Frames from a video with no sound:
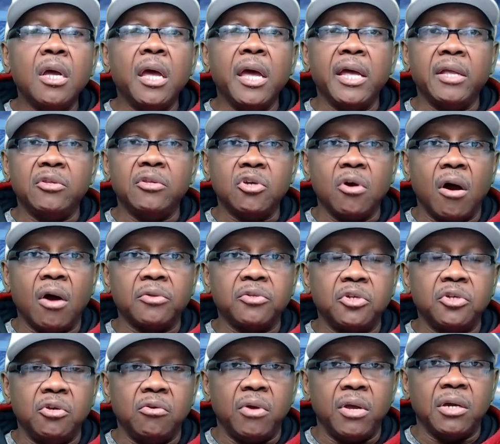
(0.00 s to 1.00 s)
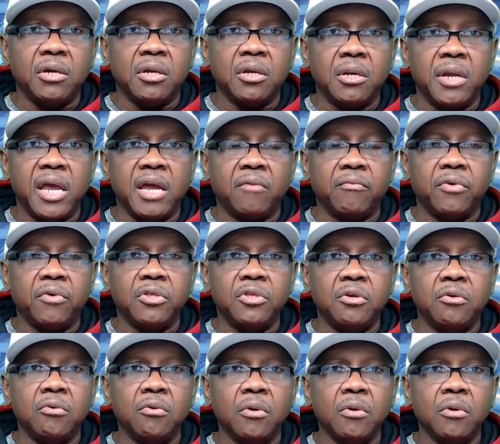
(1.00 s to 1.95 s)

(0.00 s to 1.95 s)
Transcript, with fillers: and talk to you and connect with you.